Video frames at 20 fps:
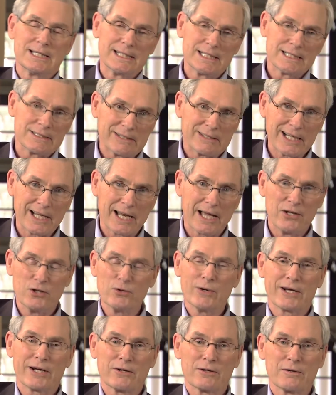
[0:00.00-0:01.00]
Well, I knew
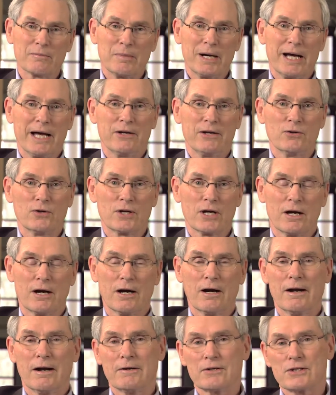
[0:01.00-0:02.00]
I couldn't buy a new
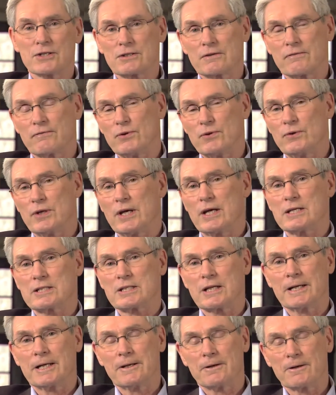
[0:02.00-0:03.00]
car, and just a few days
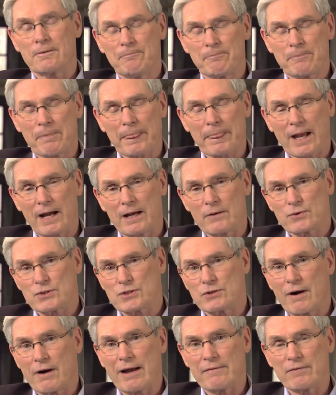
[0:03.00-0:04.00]
later, I was
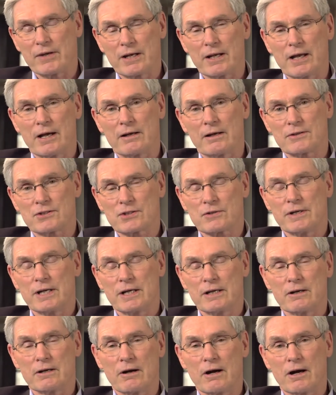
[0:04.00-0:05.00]
driving down a street
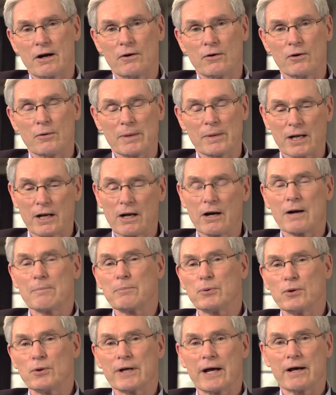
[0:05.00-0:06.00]
near our home, and a car
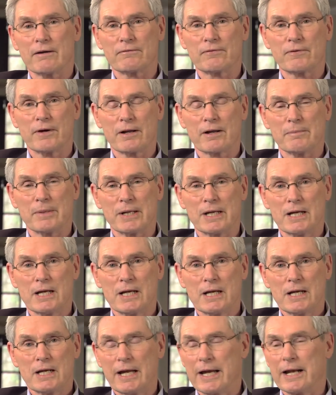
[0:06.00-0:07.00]
pulled out in front of me,
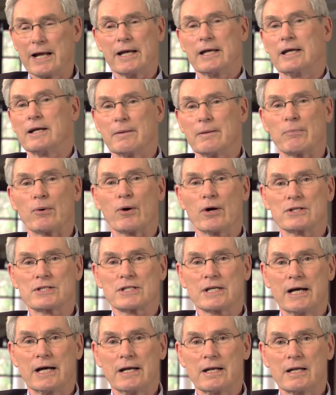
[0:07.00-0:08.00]
and I hit it
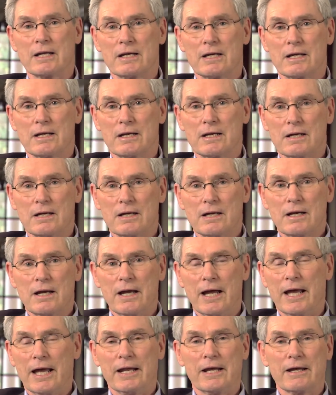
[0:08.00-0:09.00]
broadside.
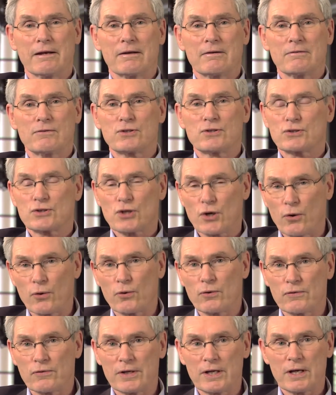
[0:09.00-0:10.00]
And it
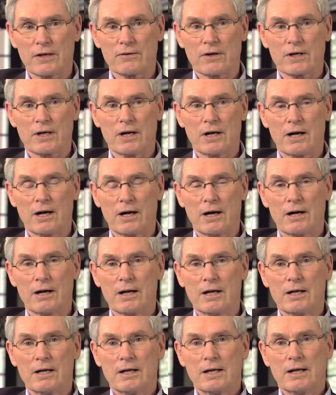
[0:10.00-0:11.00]
totaled the other car.
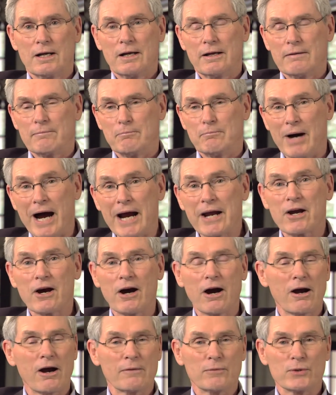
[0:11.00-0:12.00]
My
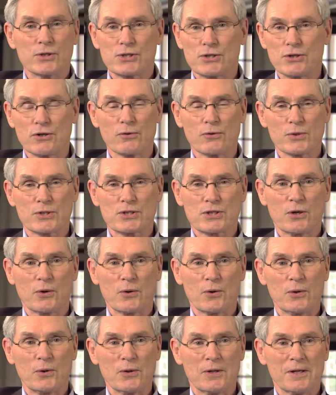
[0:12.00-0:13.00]
car, I was sure, was
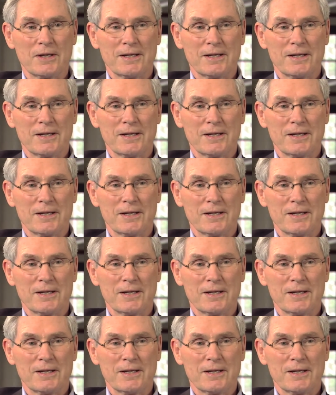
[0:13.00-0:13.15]
totaled.